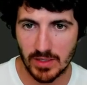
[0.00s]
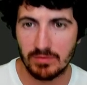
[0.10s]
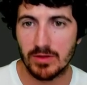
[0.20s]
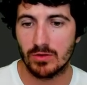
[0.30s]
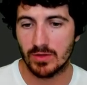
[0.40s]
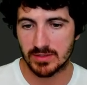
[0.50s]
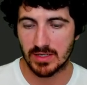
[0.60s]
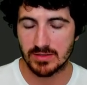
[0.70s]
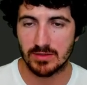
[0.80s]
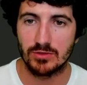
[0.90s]
even though the
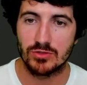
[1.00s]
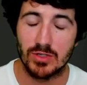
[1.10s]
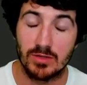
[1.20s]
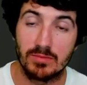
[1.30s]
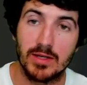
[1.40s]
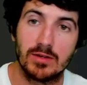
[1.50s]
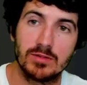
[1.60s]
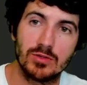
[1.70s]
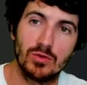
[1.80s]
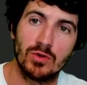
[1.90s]
scans are usually
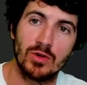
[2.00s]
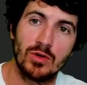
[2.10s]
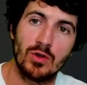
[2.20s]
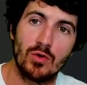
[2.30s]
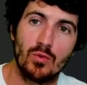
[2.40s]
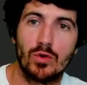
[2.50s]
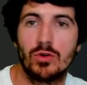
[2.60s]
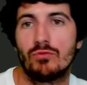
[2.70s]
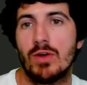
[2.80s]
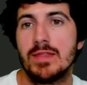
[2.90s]
bigger, so we're
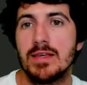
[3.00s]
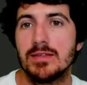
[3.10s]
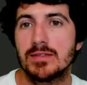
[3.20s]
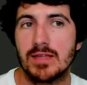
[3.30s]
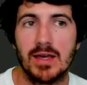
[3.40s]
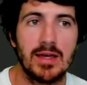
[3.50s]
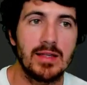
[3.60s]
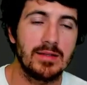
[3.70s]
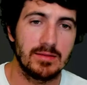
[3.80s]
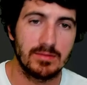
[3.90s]
going to run this,
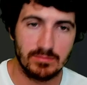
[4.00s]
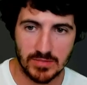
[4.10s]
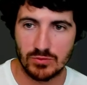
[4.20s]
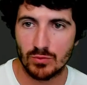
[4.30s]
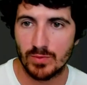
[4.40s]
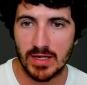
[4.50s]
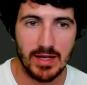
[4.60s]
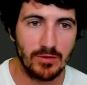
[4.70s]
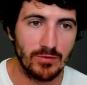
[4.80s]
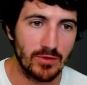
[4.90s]
and this will be
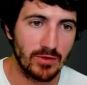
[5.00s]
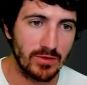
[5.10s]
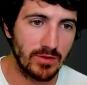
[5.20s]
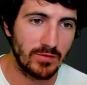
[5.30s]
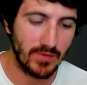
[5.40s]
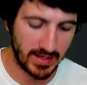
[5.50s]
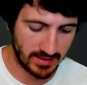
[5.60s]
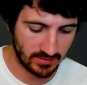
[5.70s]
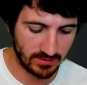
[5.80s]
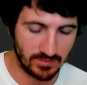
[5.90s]
kind of the
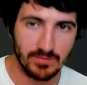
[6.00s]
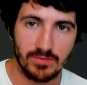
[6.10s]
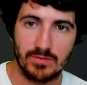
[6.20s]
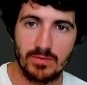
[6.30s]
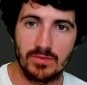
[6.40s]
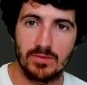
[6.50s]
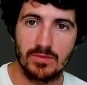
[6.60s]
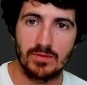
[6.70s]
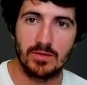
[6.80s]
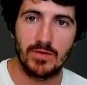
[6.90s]
final
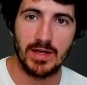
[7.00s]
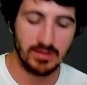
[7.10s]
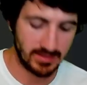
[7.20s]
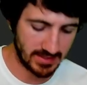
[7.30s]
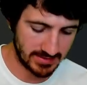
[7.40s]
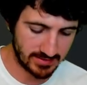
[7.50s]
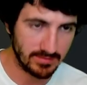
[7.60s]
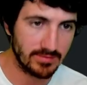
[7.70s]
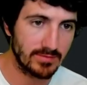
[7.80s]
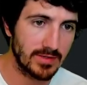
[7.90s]

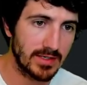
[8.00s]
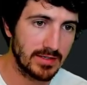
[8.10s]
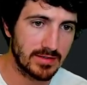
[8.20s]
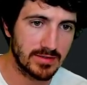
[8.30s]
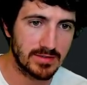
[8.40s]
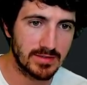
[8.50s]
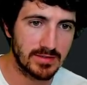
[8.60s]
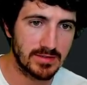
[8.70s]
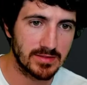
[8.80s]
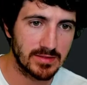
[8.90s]
test, right? This
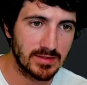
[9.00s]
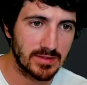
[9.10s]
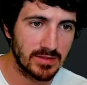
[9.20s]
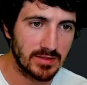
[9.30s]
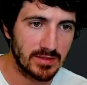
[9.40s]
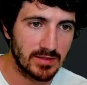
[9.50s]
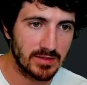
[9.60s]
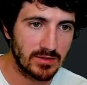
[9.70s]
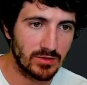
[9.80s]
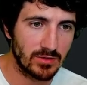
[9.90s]
is,
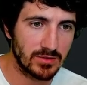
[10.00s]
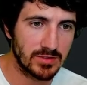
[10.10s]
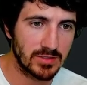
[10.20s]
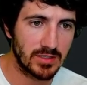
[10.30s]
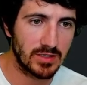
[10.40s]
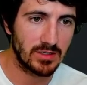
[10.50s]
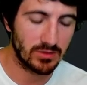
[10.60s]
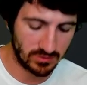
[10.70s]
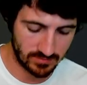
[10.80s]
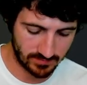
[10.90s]
you're going to see
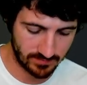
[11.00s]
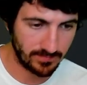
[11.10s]
here